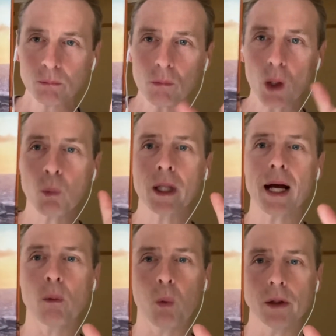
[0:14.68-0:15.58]
what
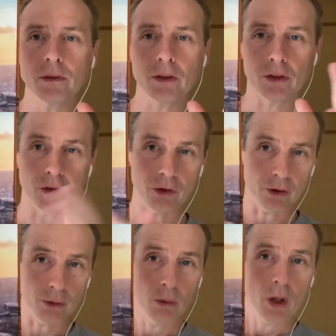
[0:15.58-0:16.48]
I wanted to
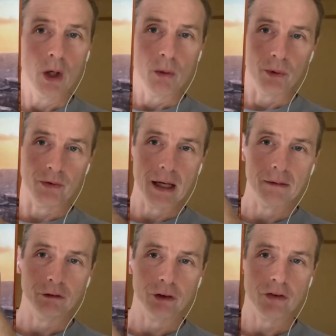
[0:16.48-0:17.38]
do was
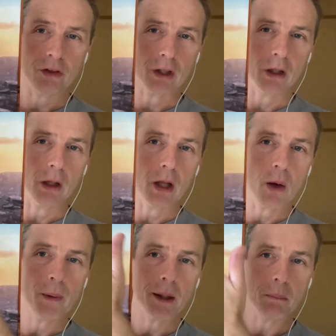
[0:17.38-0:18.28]
have just a
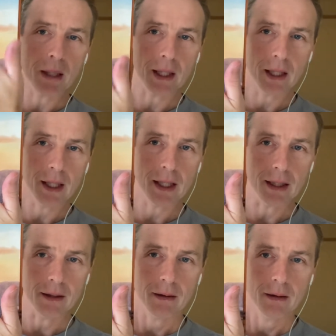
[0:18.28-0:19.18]
glowing bit
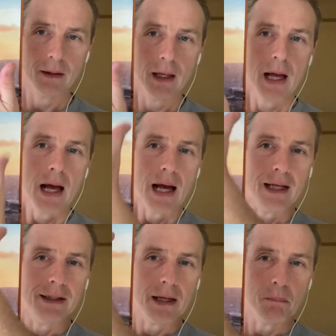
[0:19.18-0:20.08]
here
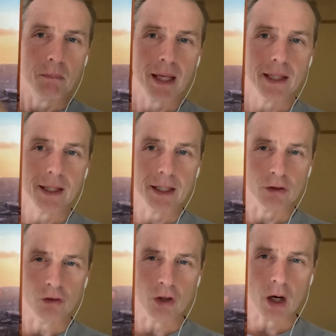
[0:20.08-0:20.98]
and then make
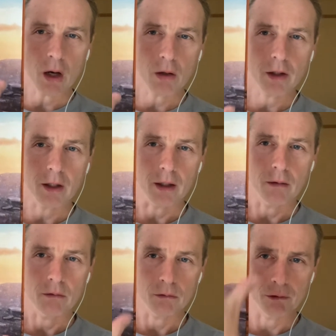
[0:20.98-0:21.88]
it darker,
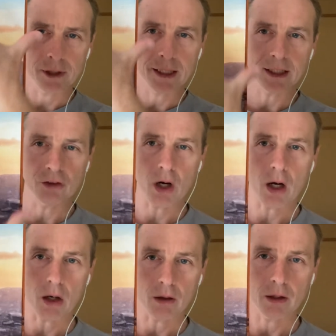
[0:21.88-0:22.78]
really
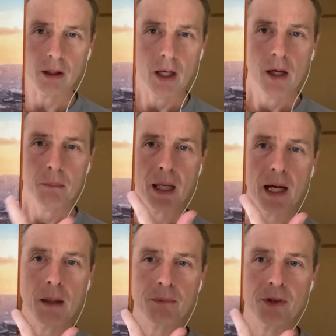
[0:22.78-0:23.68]
dark.
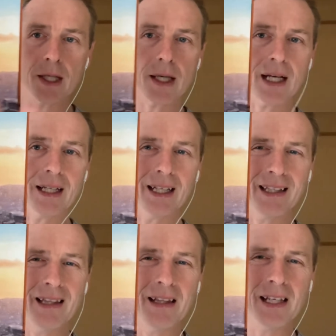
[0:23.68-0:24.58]
Perhaps here a
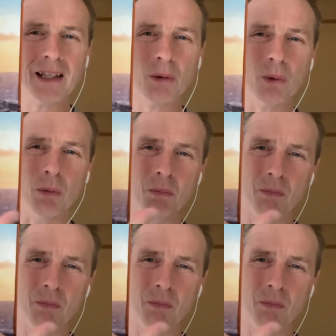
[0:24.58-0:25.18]
little,